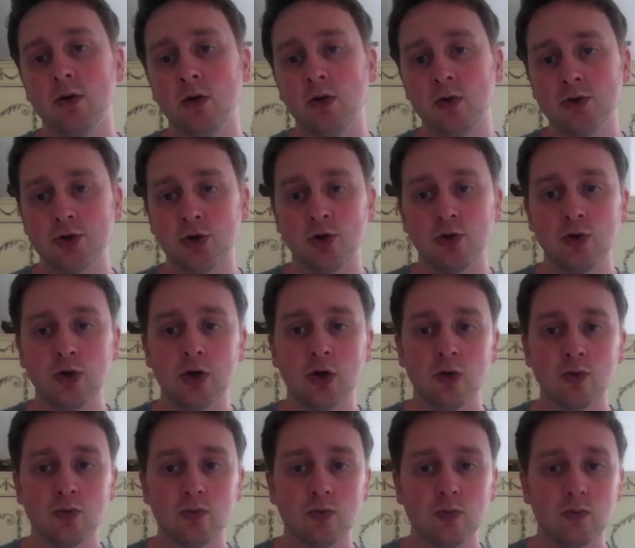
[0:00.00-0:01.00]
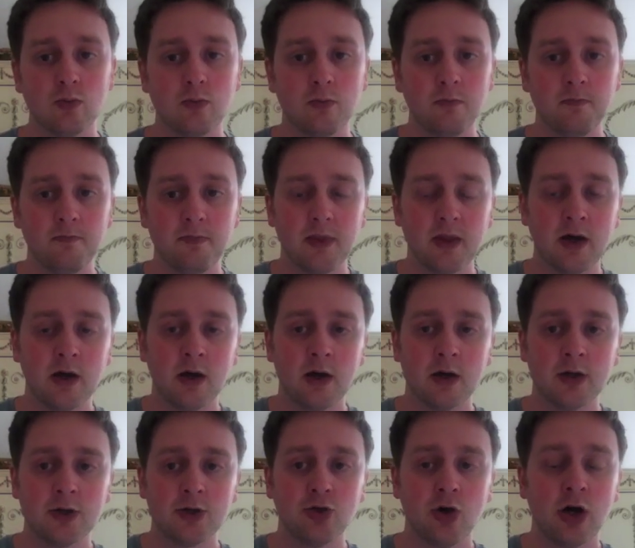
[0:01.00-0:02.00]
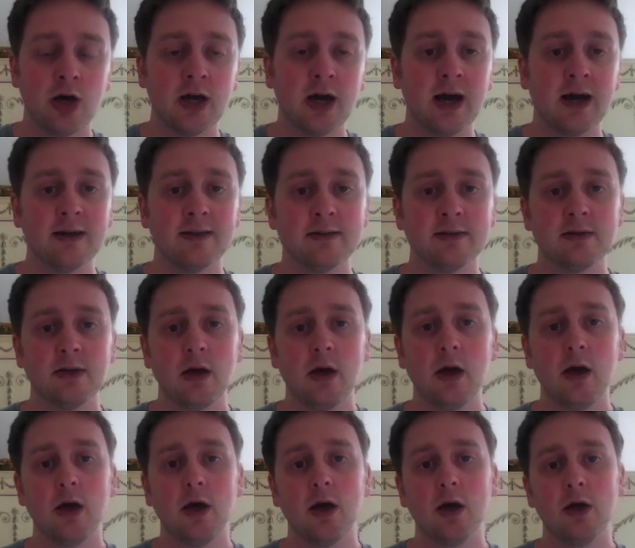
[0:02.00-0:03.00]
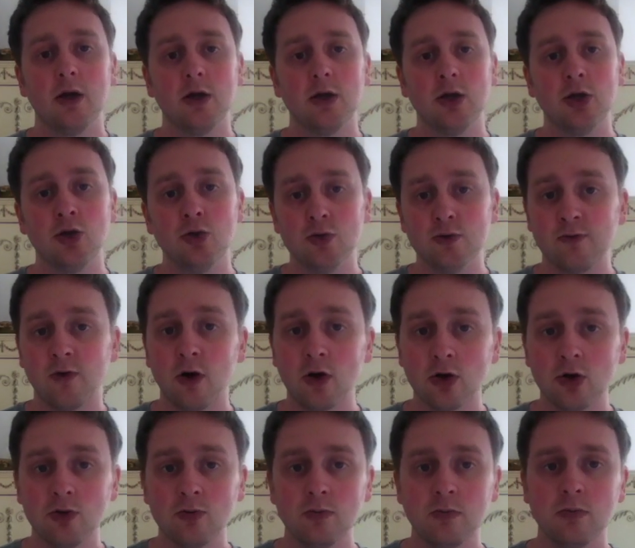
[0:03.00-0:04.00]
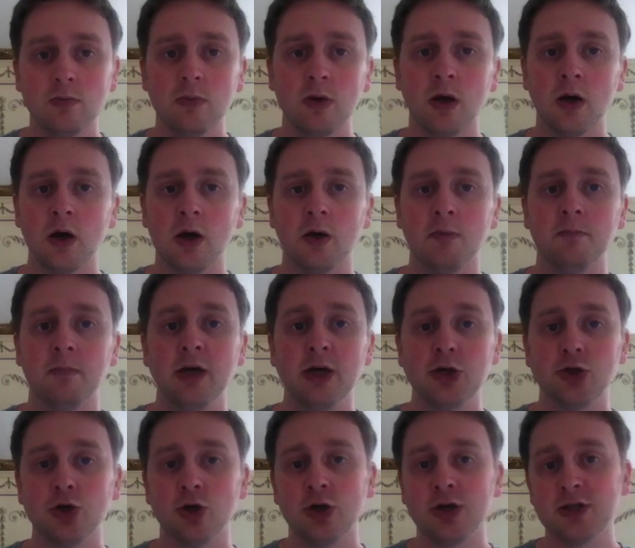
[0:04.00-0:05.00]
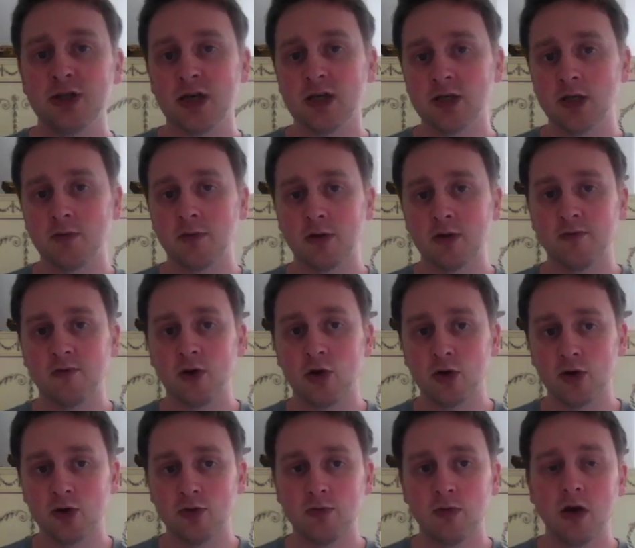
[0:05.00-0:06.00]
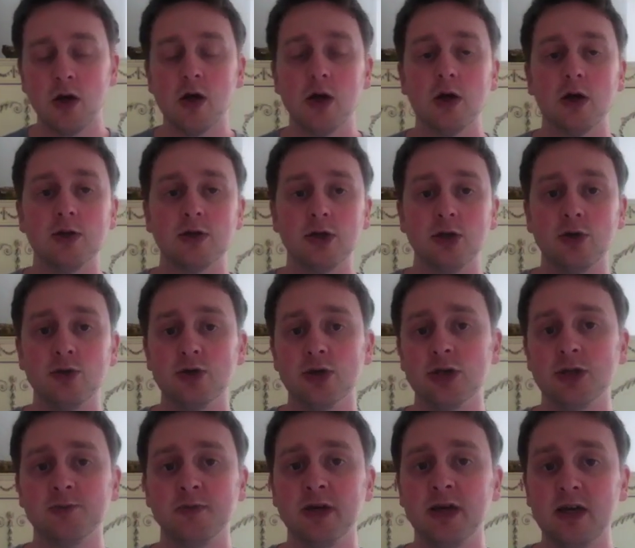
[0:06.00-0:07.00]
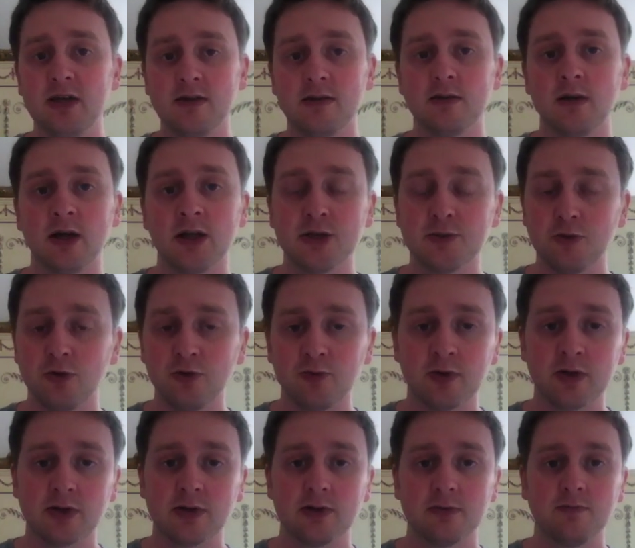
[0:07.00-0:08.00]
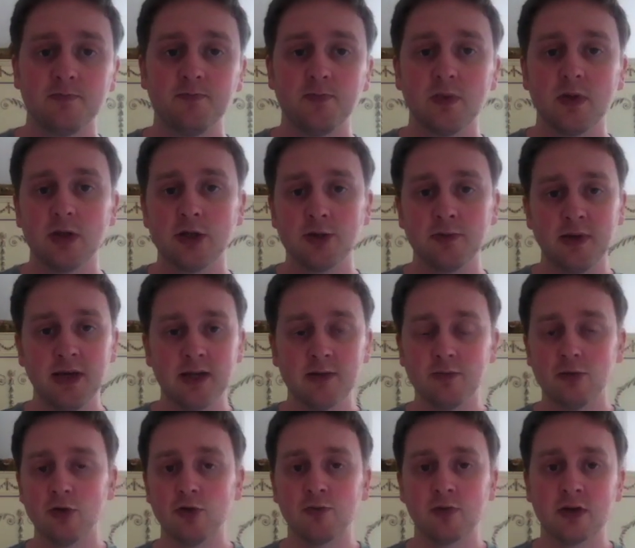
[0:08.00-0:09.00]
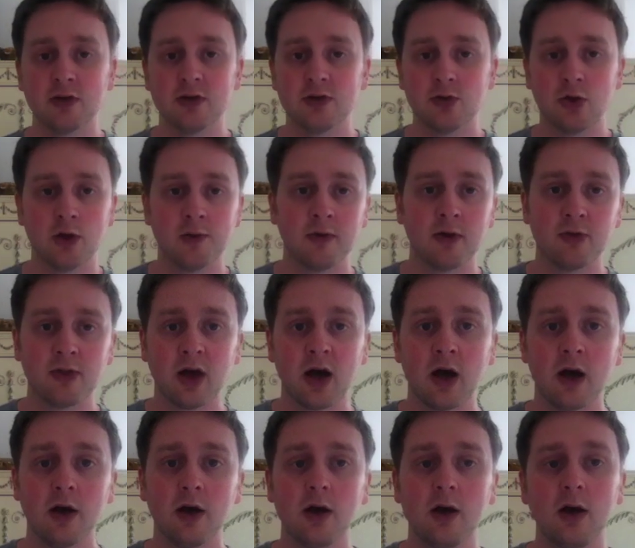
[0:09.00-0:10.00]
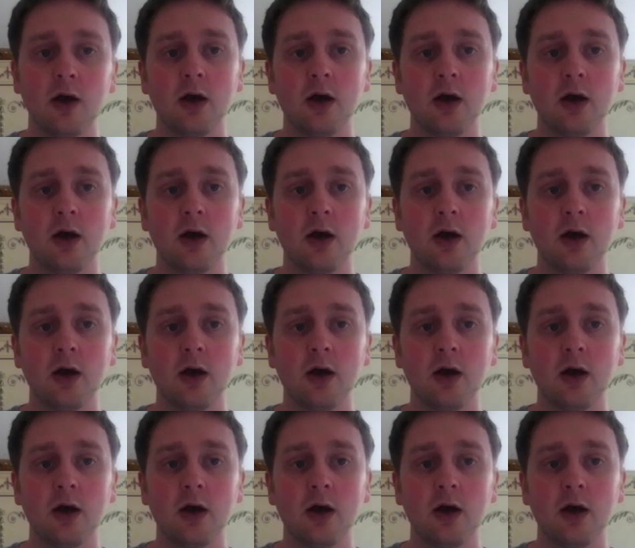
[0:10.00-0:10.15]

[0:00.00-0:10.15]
also, you know, try and use volume, make sure he stays up on the volume, to use his speed and his movement. Speed and movement, it's all about that.